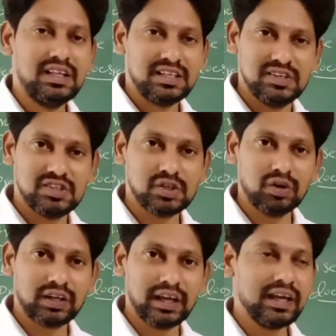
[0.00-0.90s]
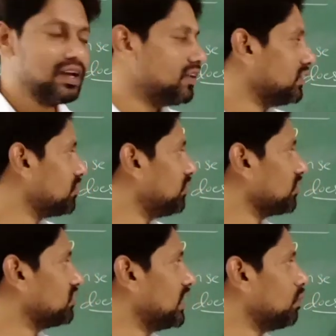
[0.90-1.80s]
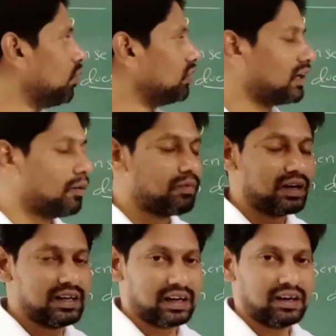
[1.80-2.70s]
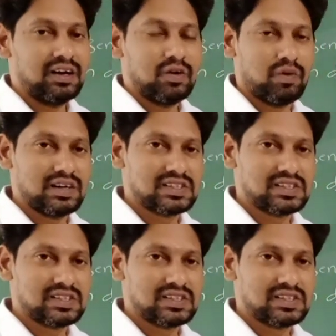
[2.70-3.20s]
Is it okay? Therefore, they won't come under what,